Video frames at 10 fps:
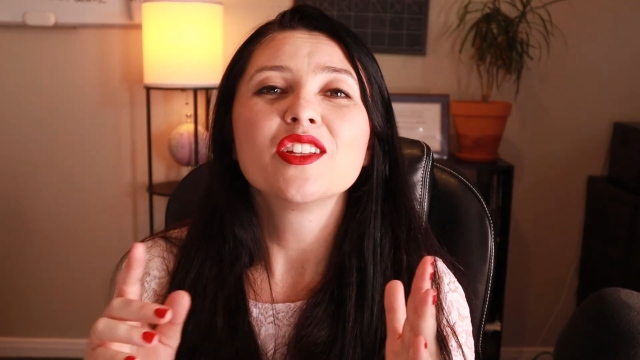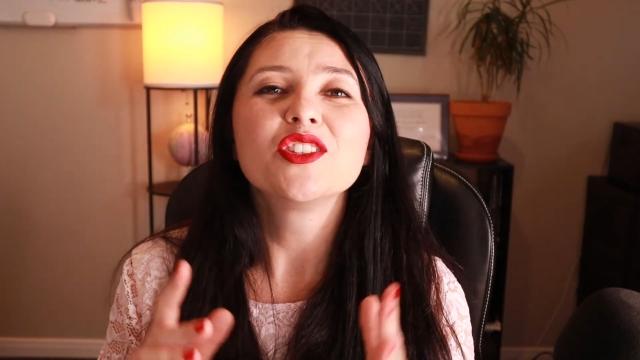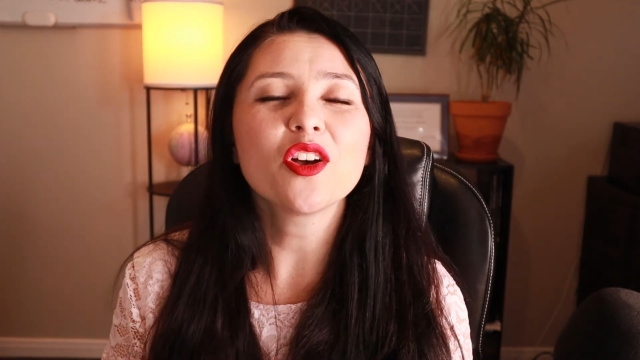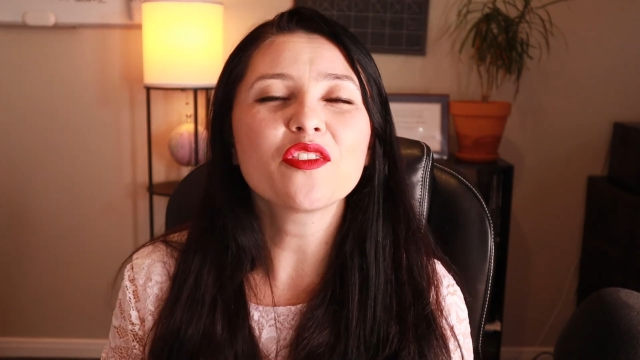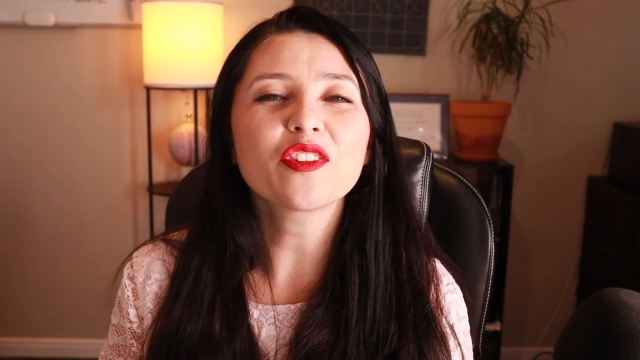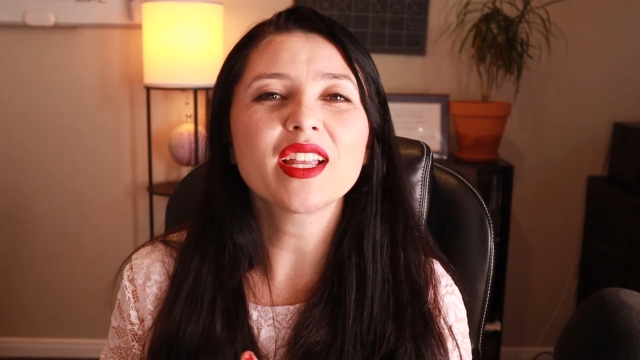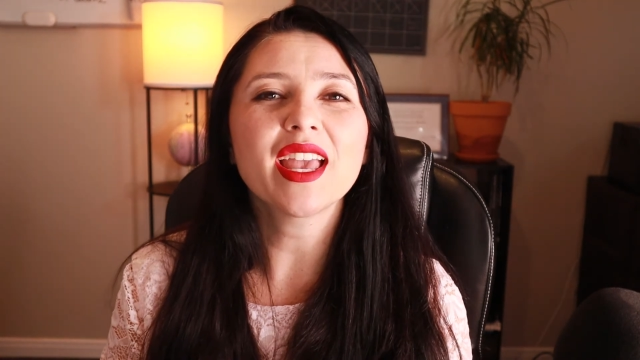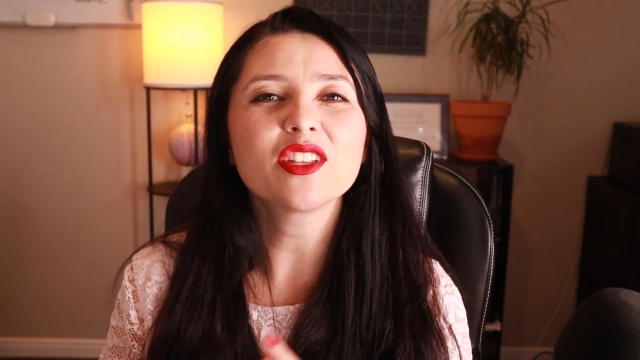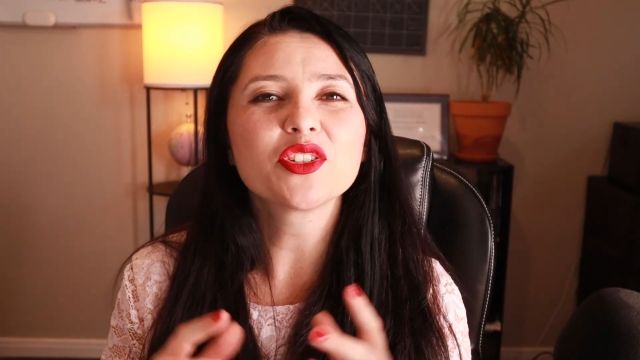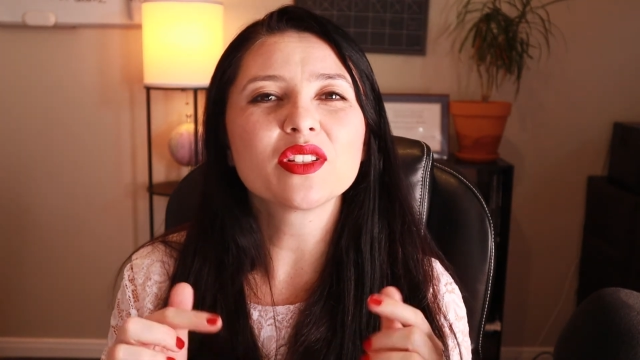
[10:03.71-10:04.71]
Don't
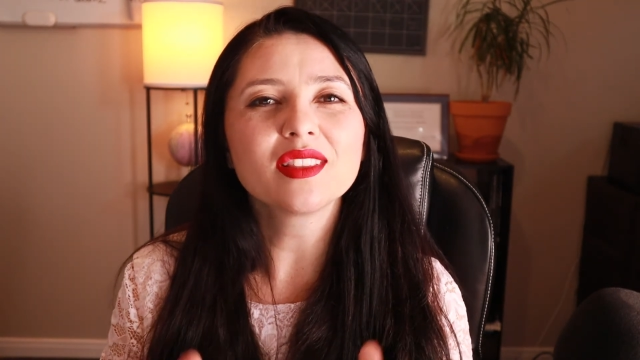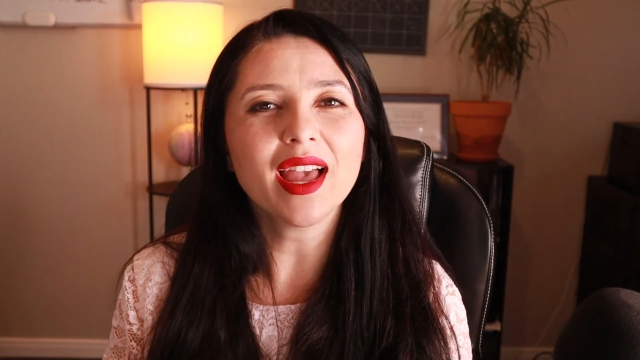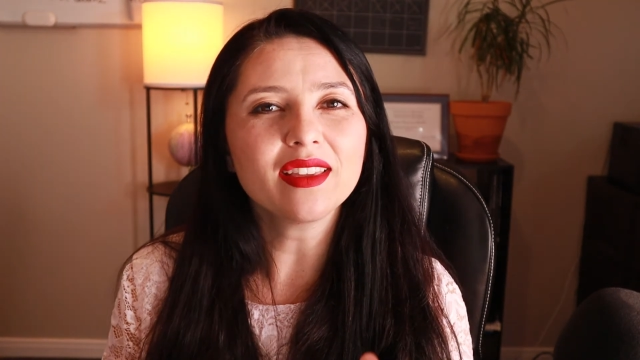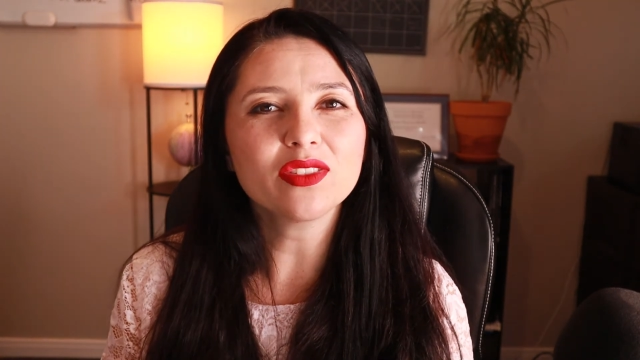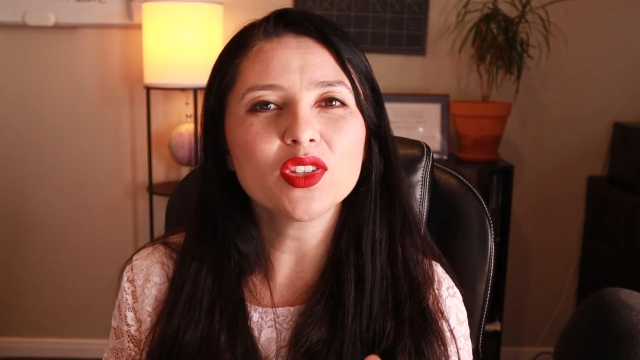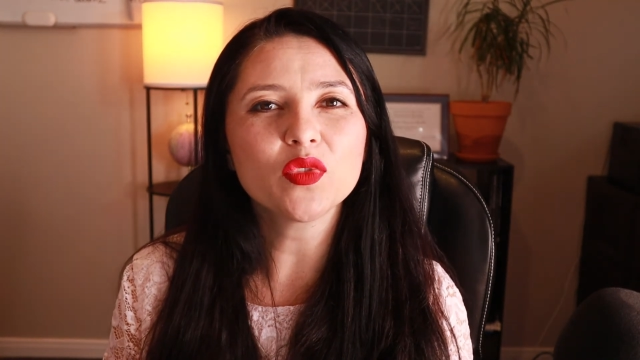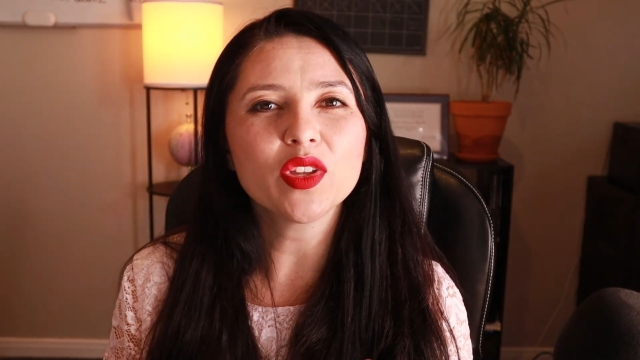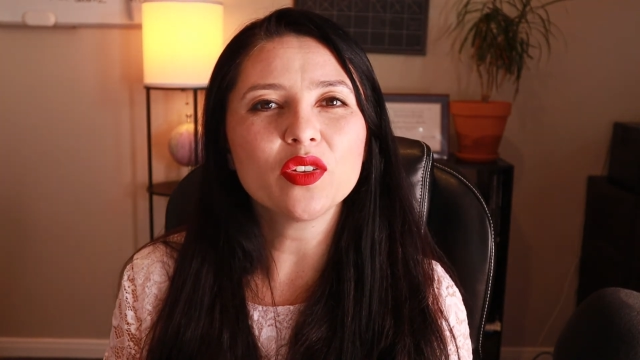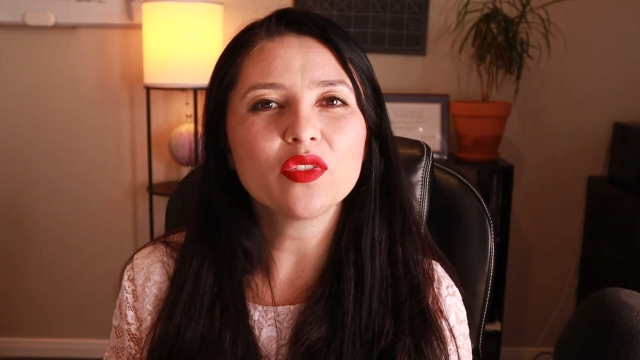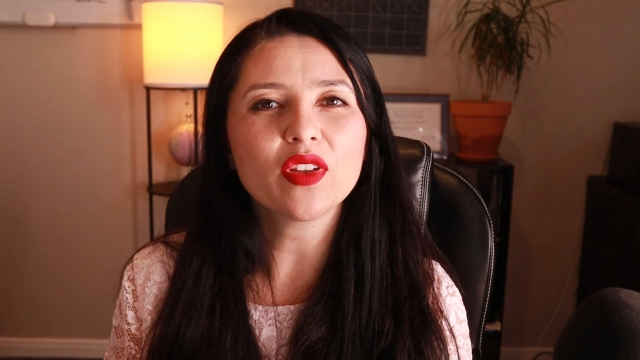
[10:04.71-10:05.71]
forget to like this
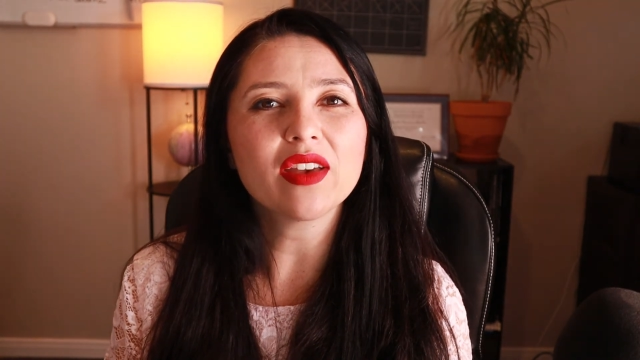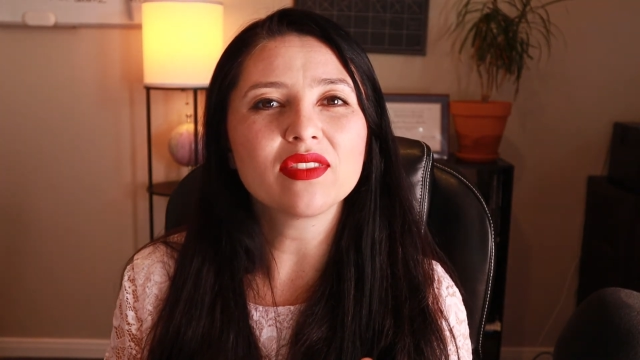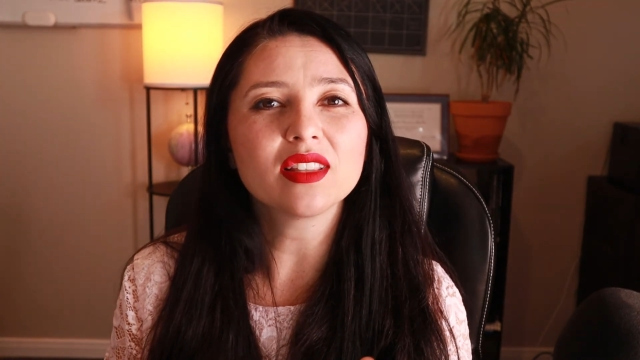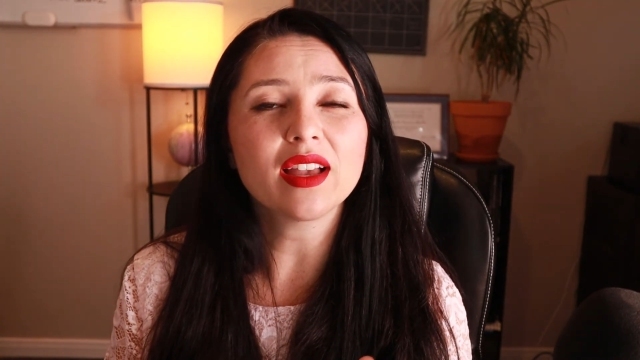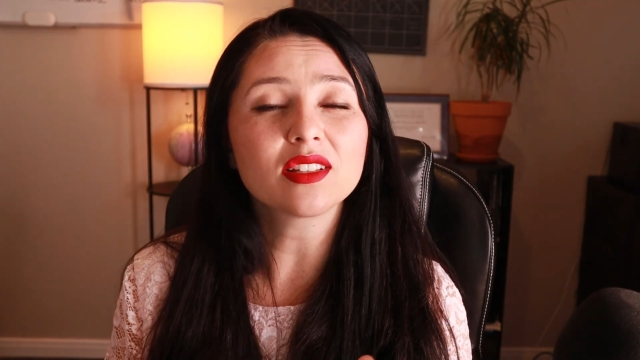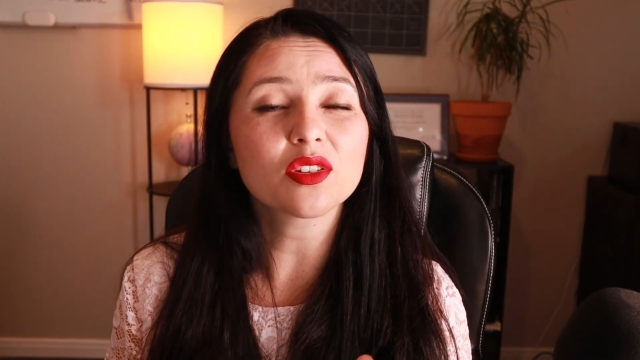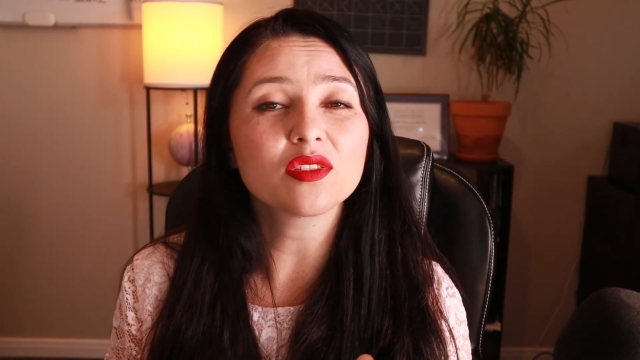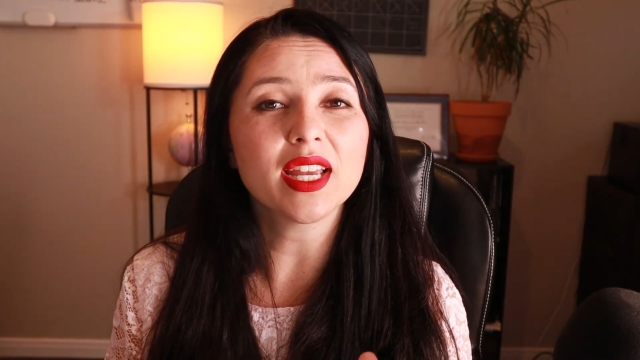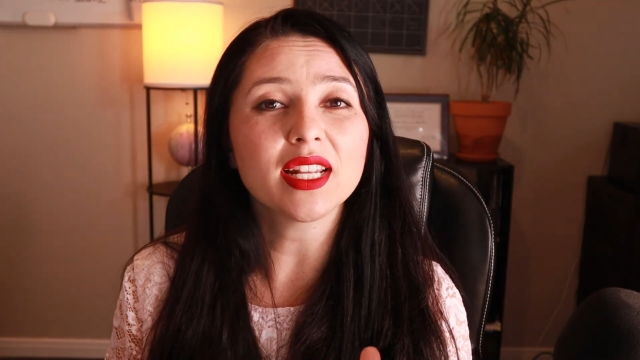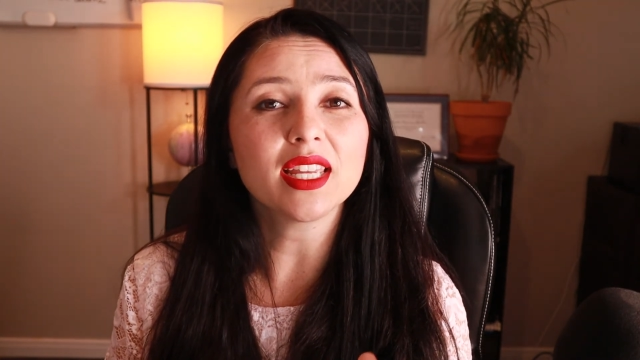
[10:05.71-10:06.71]
video if you haven't liked
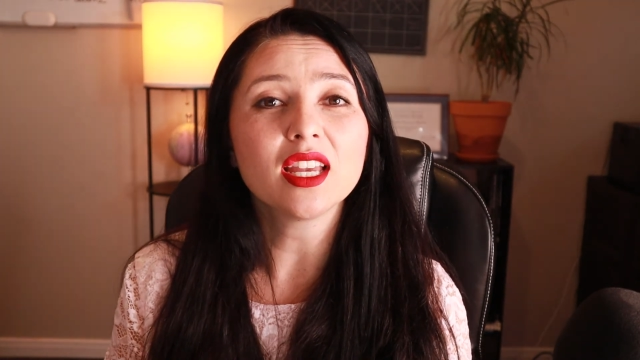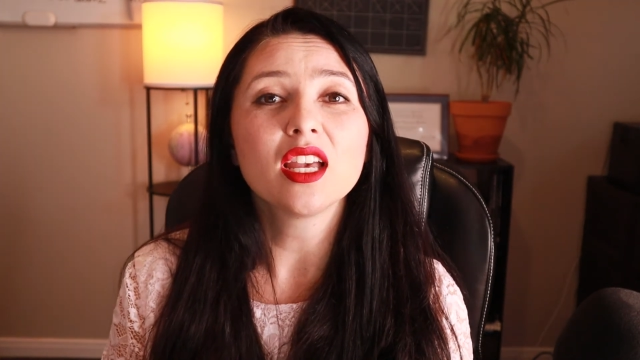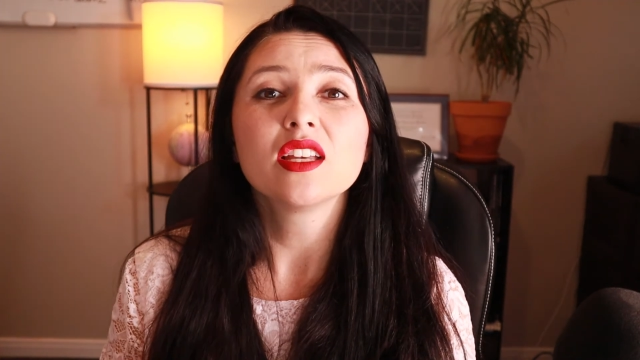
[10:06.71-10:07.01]
already,